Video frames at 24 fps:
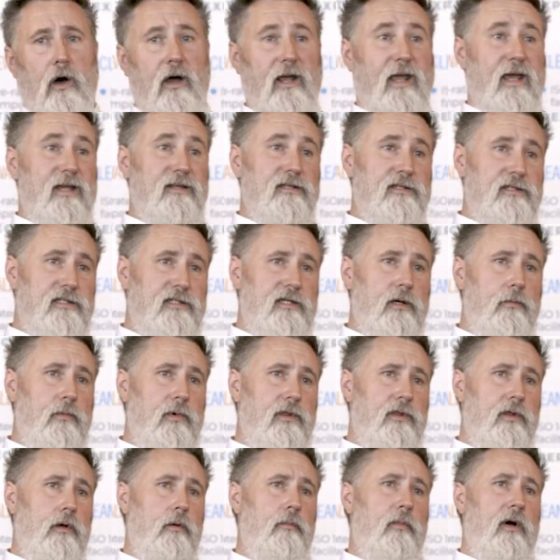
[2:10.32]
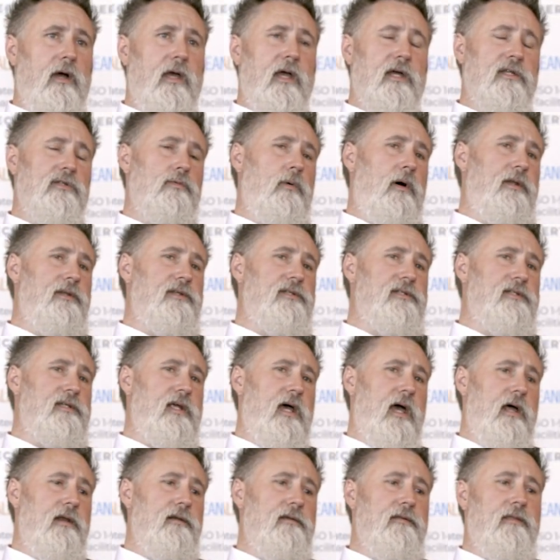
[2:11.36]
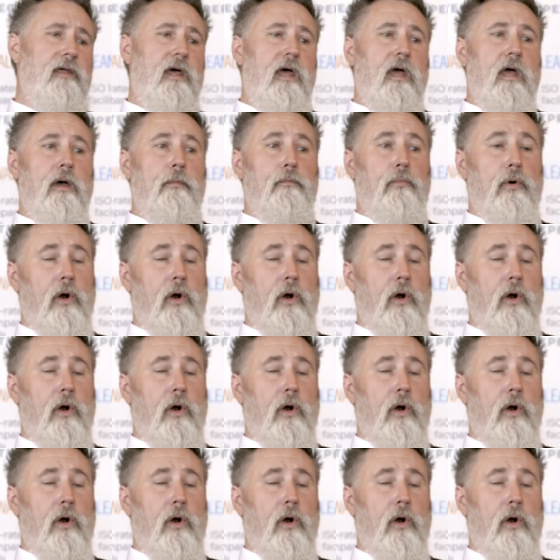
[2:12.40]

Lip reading: I get to sit with them, I get to understand their